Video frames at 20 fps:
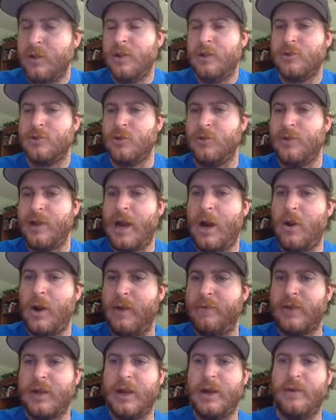So now
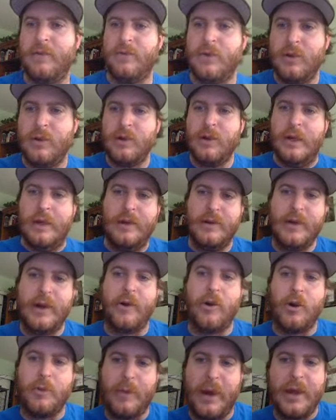I've kind of
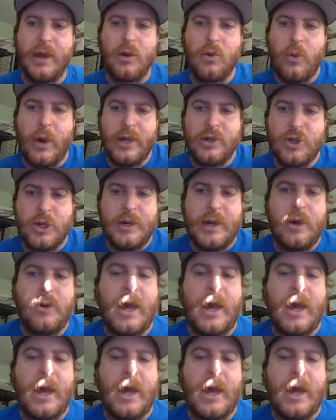narrowed my equation down.